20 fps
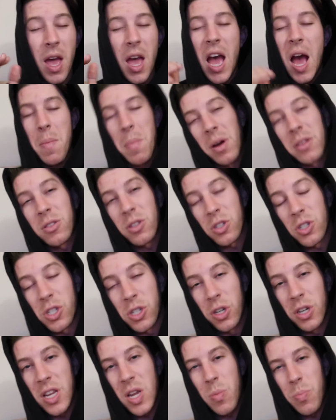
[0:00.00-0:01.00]
I'm not too
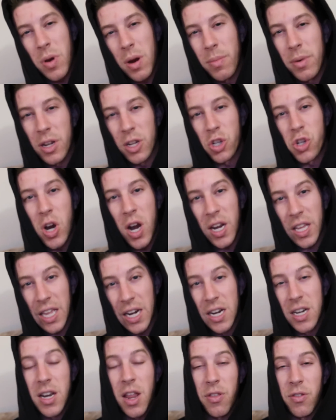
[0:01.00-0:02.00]
sure yet, but I'm going to try to
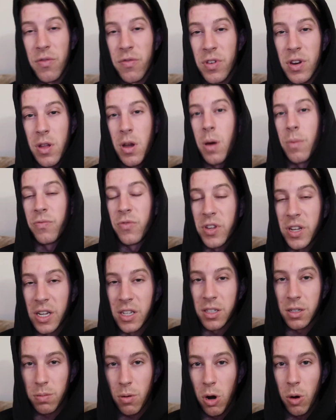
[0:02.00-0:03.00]
get another video up for you
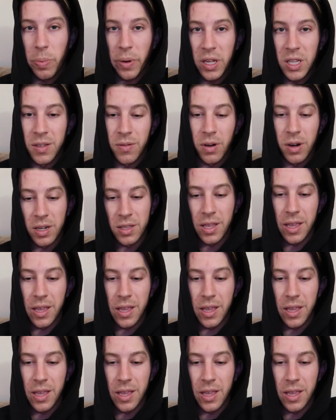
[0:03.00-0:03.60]
guys tomorrow because I've already